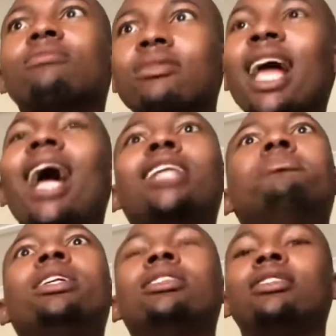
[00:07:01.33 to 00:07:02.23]
the
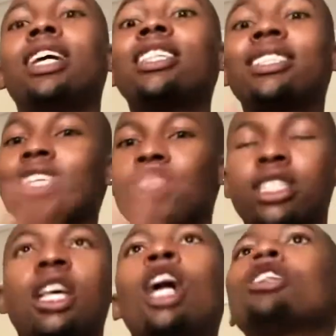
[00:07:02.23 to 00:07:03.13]
admin. It's
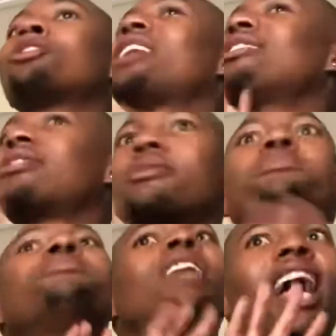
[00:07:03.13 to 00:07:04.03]
just, so that's,
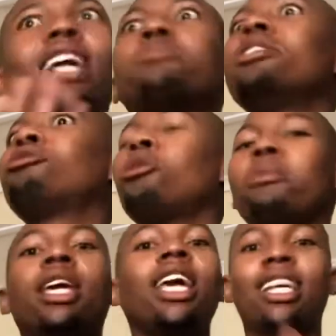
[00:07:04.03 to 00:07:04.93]
the admin for
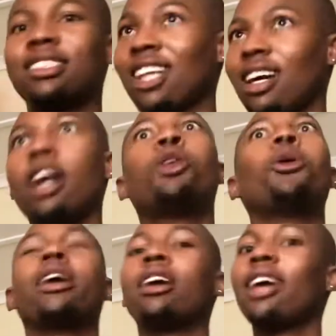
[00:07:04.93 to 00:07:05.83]
me is
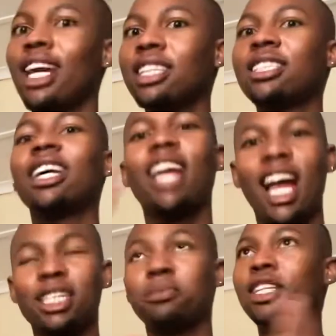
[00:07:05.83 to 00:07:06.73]
annoying. Editing
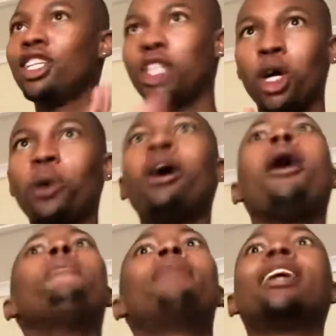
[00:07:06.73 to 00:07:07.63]
admin, no.
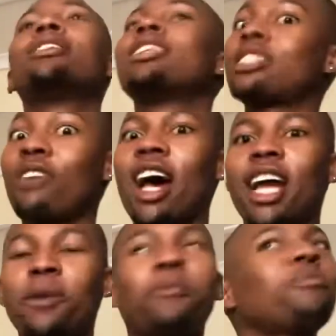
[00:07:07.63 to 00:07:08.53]
But it's
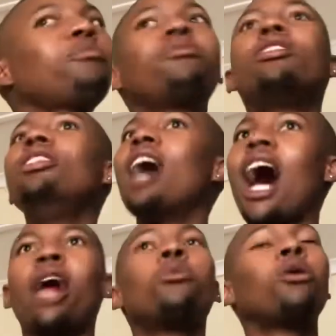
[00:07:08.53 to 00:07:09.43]
fine.
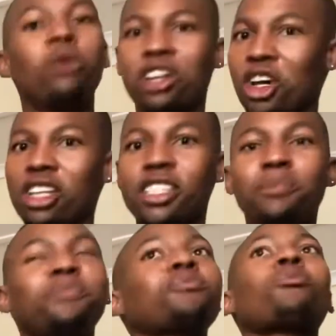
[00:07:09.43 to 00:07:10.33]
I will work on it
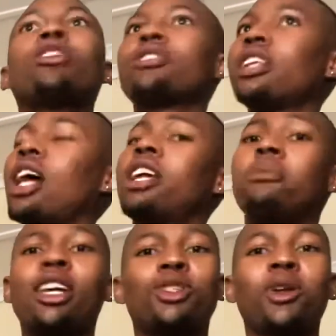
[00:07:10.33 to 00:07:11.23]
so that I can
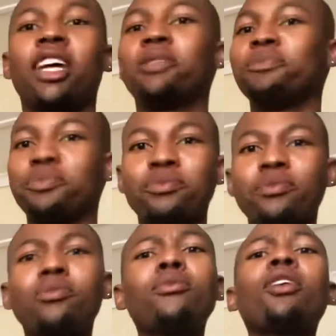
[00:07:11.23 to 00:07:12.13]
make sure that
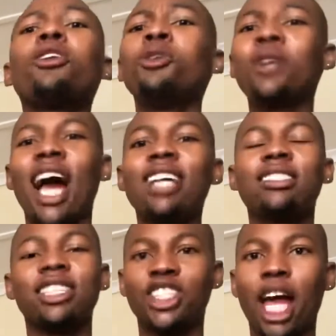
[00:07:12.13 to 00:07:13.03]
you guys
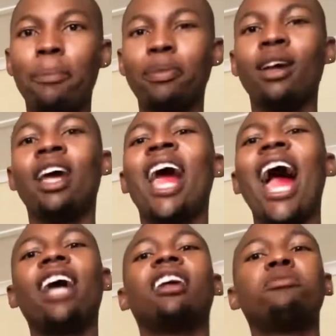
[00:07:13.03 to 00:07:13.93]
niche up.
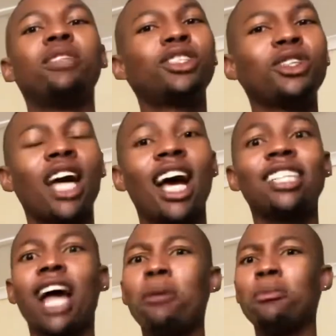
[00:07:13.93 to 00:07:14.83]
And I've missed you
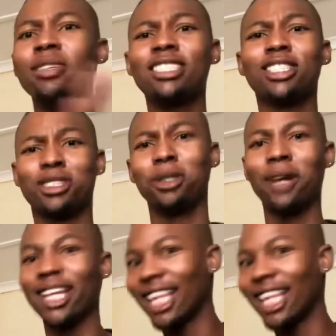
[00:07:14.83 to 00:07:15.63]
guys. I missed doing